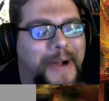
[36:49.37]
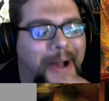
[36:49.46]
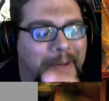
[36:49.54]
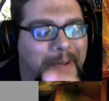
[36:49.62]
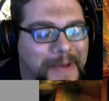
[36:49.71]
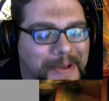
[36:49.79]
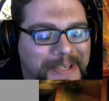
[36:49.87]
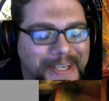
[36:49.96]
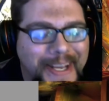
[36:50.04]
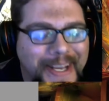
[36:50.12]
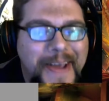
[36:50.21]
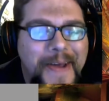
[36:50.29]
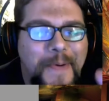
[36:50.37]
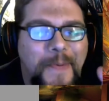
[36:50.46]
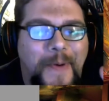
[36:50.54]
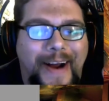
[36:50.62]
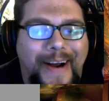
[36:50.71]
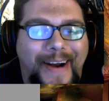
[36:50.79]
almost
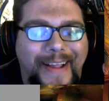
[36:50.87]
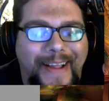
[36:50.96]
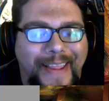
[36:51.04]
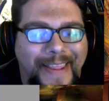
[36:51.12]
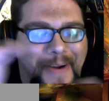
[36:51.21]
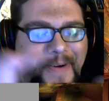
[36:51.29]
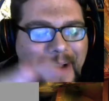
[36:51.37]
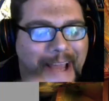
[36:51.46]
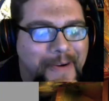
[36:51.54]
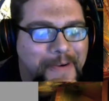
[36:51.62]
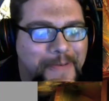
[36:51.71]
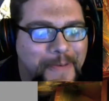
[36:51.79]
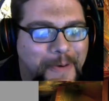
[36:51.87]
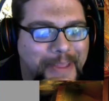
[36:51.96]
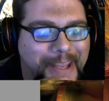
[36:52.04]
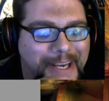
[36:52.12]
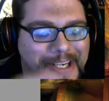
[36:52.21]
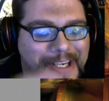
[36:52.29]
where the creator of 4th
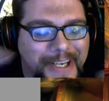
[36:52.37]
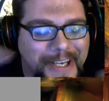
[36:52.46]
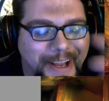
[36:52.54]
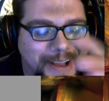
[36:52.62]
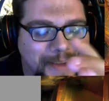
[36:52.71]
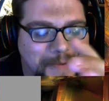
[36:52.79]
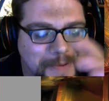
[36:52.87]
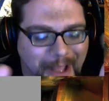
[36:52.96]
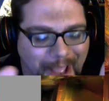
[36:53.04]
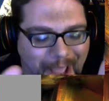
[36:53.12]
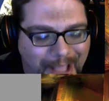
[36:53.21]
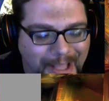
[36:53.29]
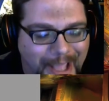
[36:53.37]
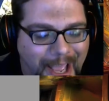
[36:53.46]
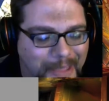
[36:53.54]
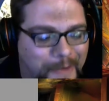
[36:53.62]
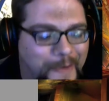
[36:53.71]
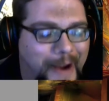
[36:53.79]
edition
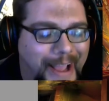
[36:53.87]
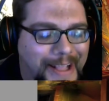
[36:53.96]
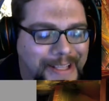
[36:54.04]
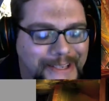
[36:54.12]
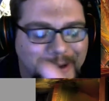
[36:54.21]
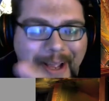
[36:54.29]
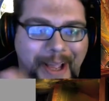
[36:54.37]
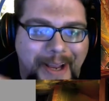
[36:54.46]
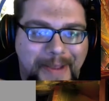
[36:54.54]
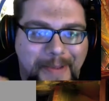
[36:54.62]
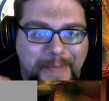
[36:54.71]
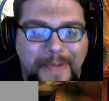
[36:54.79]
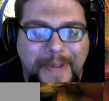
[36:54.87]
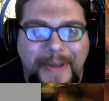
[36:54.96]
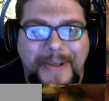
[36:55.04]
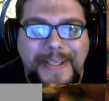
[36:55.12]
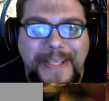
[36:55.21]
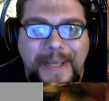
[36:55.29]
had the reins, and you can
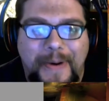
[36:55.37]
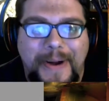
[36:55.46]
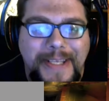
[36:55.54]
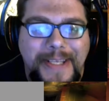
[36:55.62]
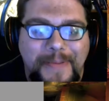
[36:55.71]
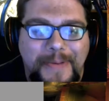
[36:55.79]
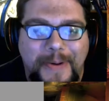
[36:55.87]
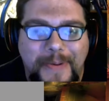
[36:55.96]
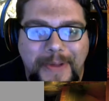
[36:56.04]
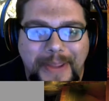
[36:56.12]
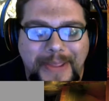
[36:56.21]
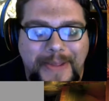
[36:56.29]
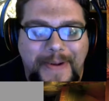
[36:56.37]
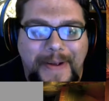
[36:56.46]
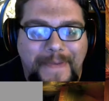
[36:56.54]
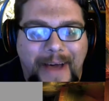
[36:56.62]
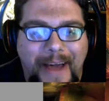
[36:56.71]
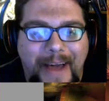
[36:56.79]
see parts in the book where the
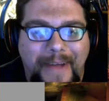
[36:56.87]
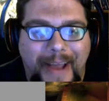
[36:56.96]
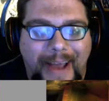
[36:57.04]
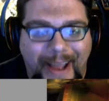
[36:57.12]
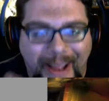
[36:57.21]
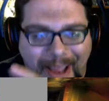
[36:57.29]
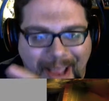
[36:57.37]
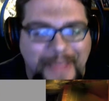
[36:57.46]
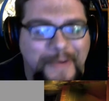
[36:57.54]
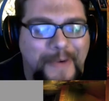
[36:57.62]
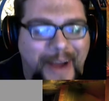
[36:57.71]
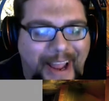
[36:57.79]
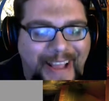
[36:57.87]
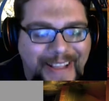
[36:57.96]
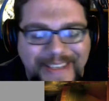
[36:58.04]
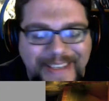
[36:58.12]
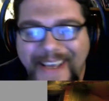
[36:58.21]
3.5 guy had the reins.